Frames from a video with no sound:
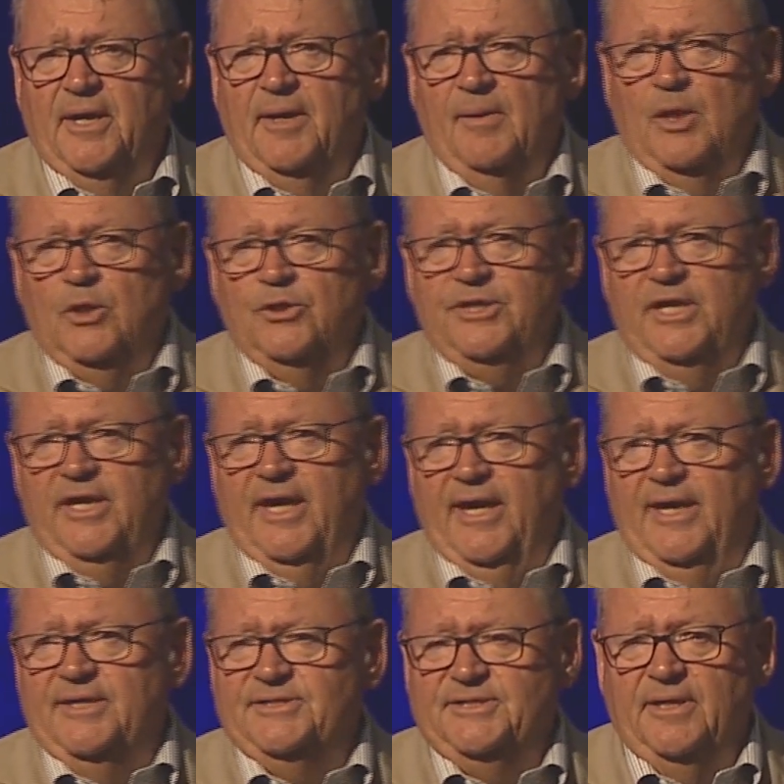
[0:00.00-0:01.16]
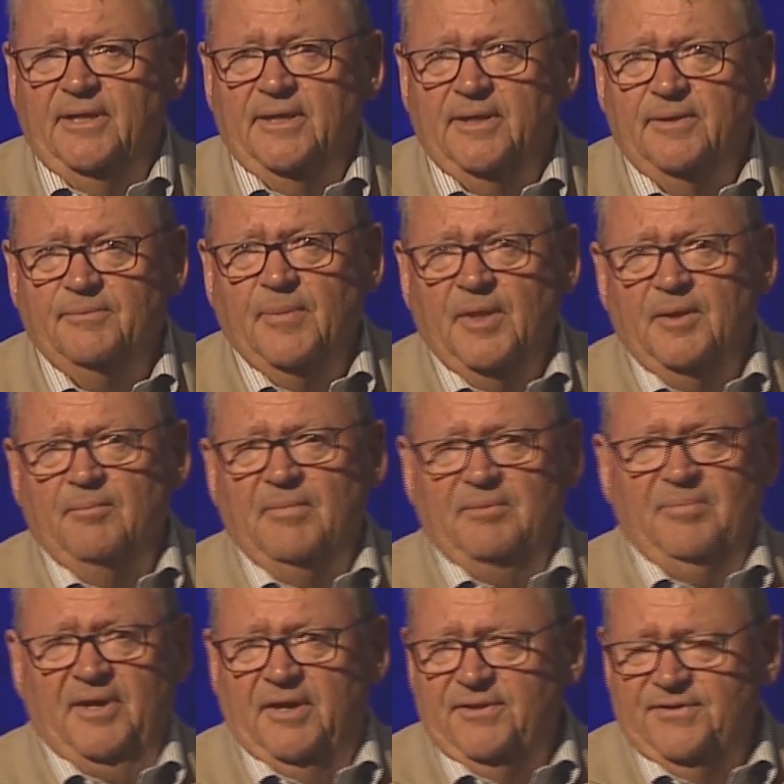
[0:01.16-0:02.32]
Looking at
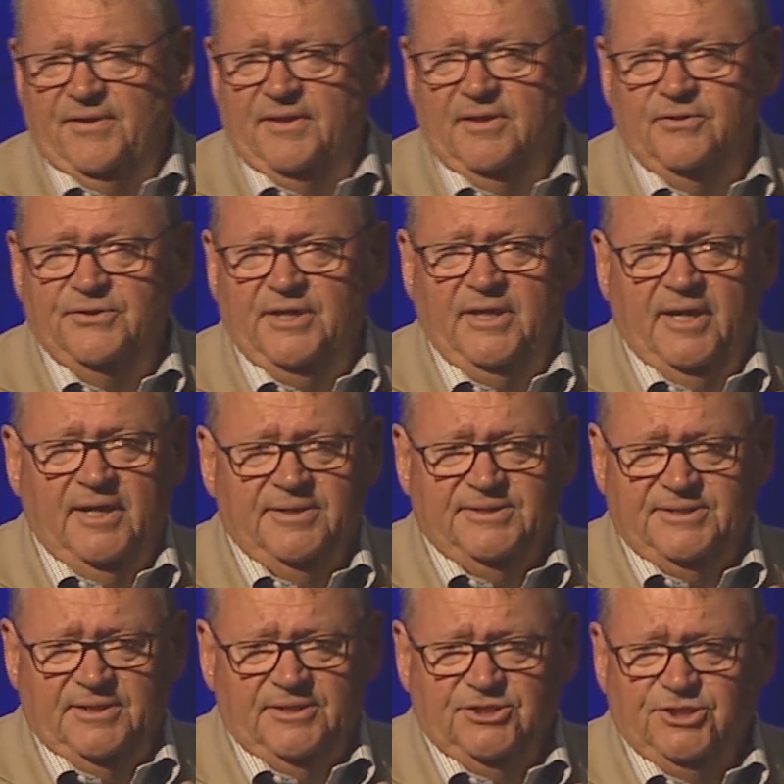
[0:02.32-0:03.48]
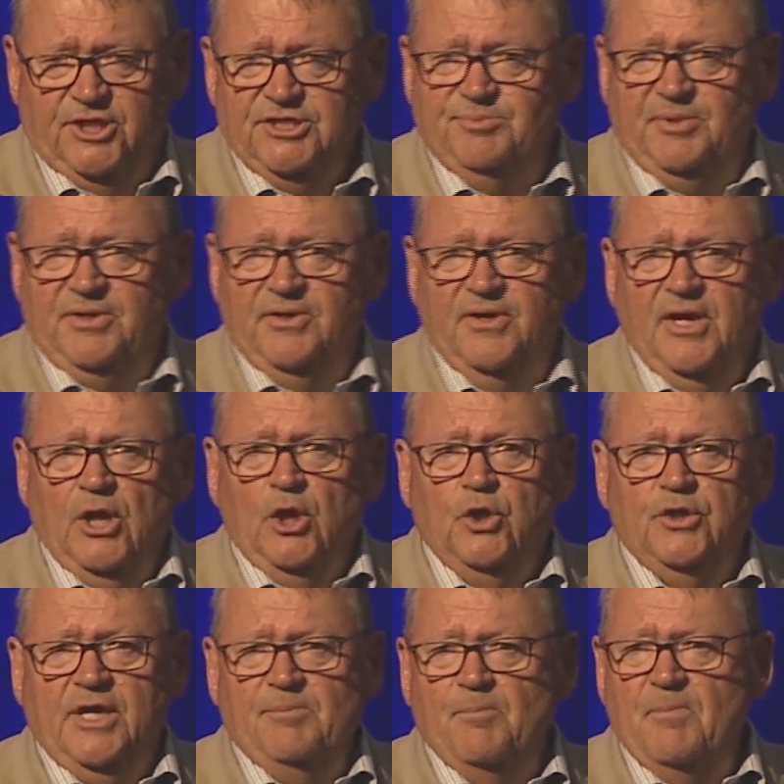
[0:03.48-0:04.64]
Macbeth and looking at Shakespeare, look
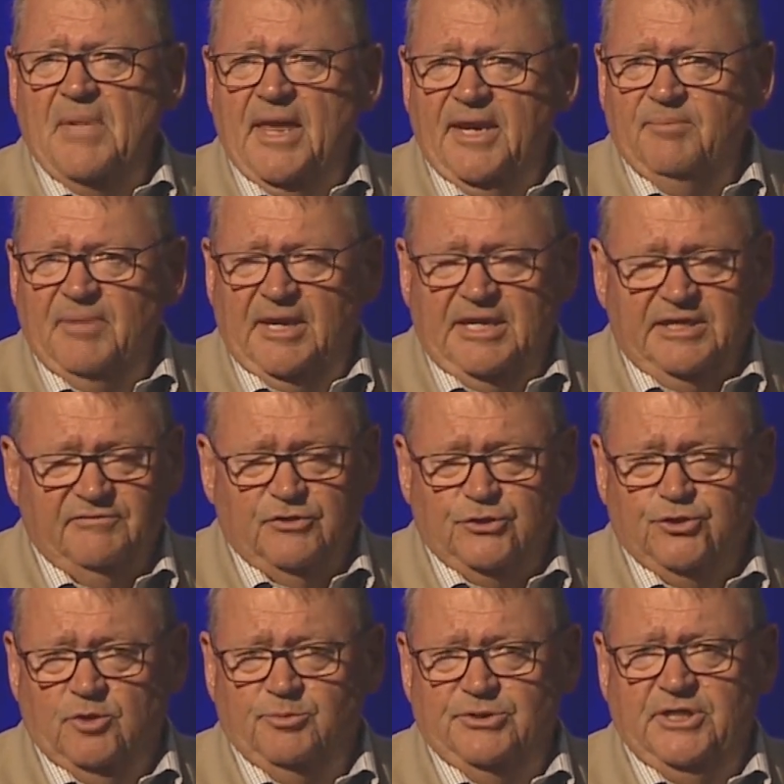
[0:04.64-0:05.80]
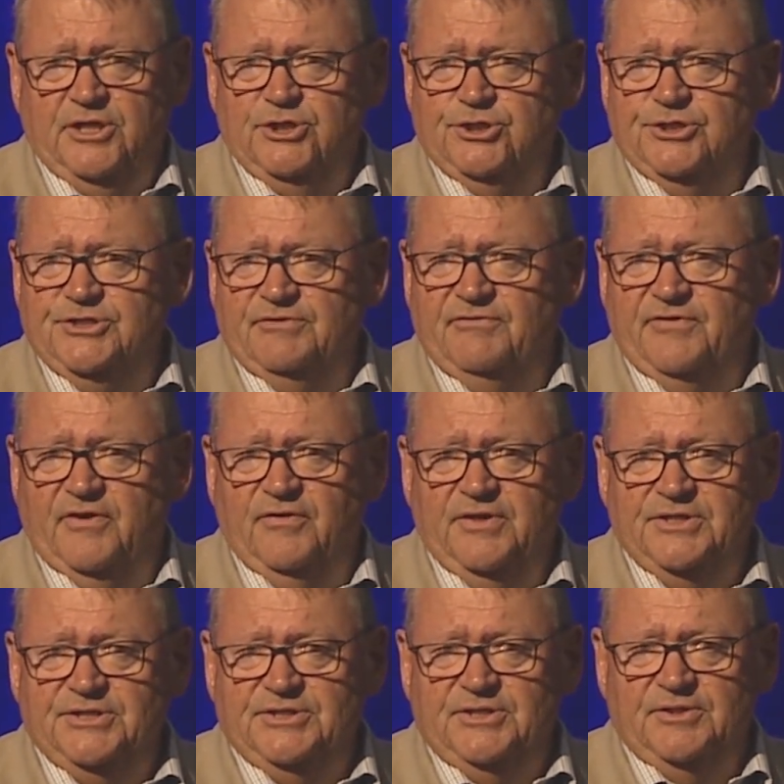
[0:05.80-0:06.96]
at many, many different interpretations of
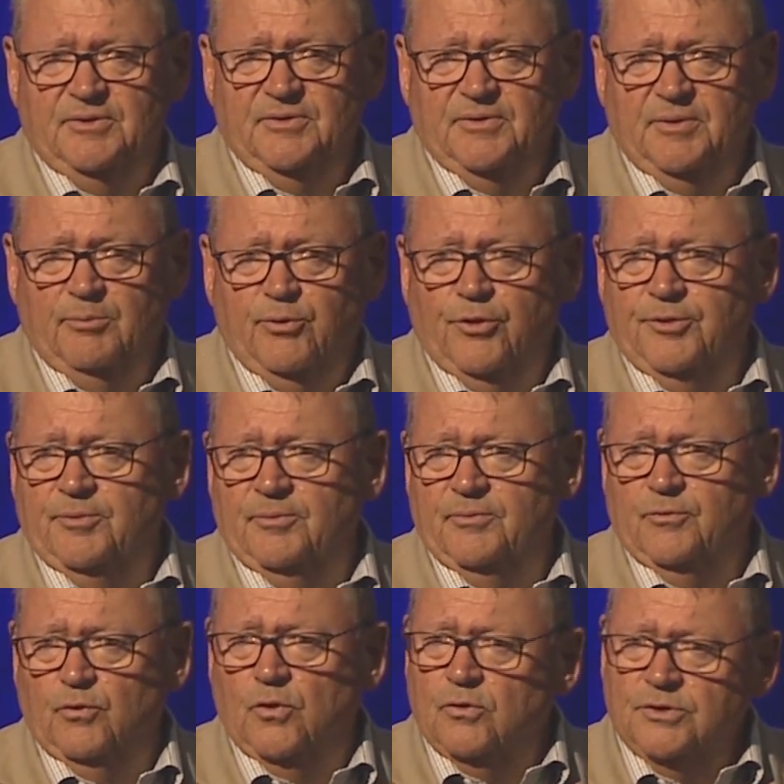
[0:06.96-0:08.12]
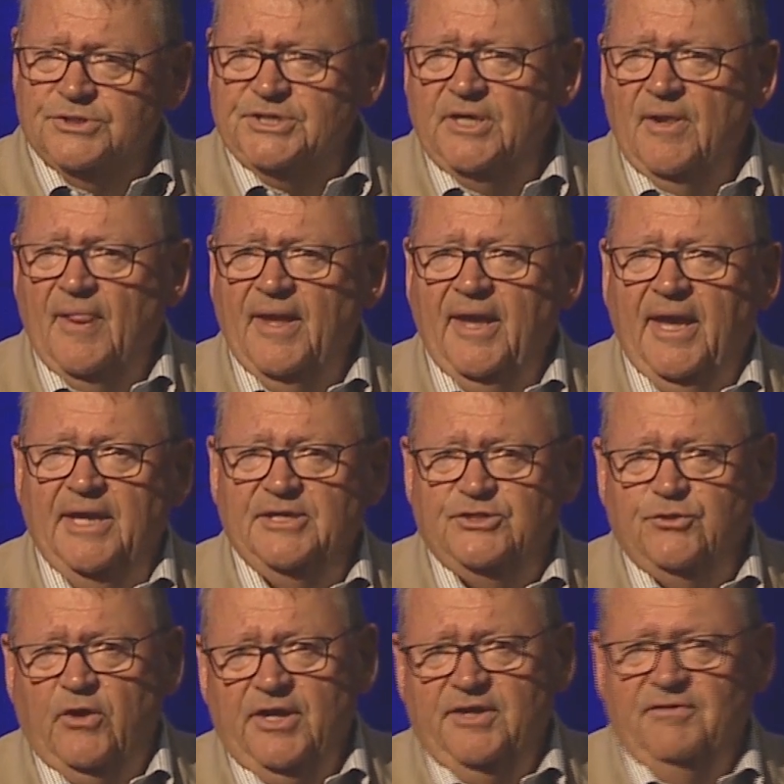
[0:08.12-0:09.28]
various important roles and
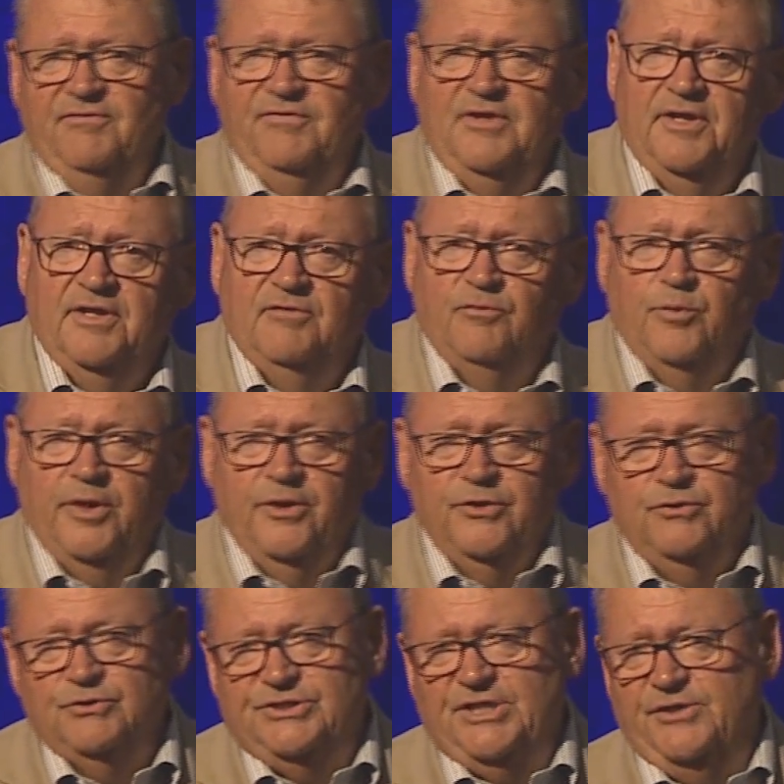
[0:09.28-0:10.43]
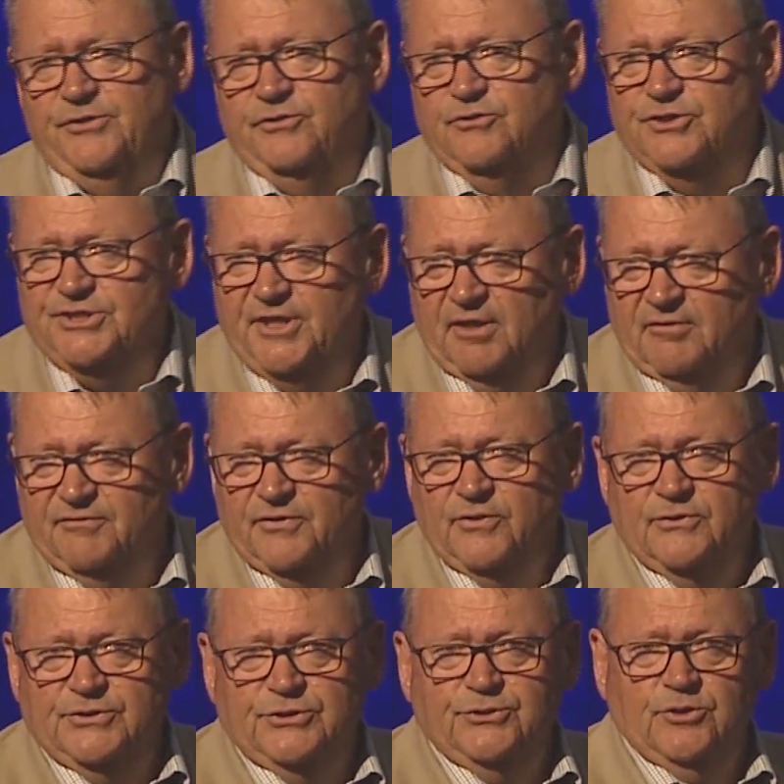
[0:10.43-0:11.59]
try to get a feeling of where you center yourself in
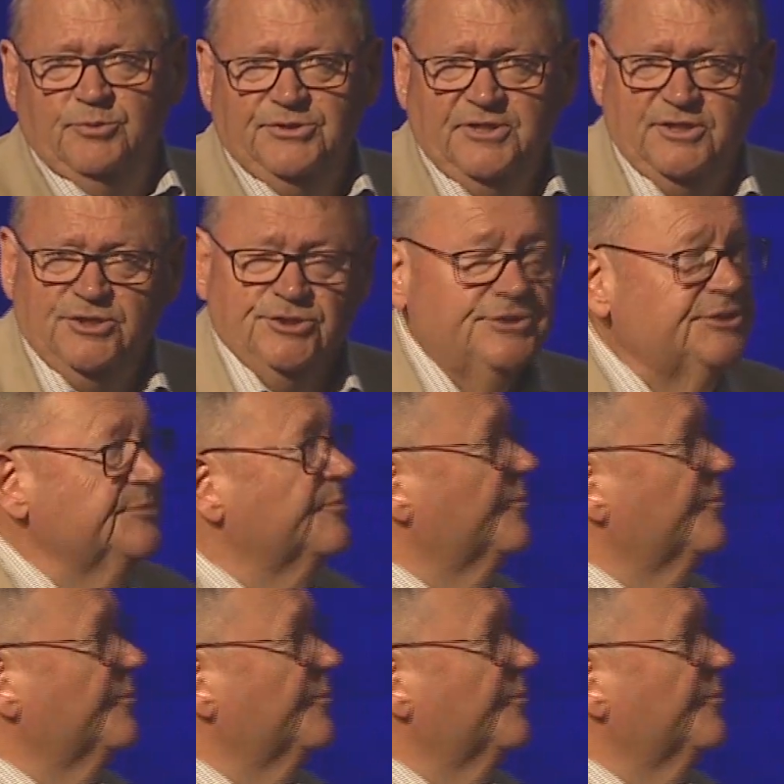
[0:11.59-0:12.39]
those interpretations.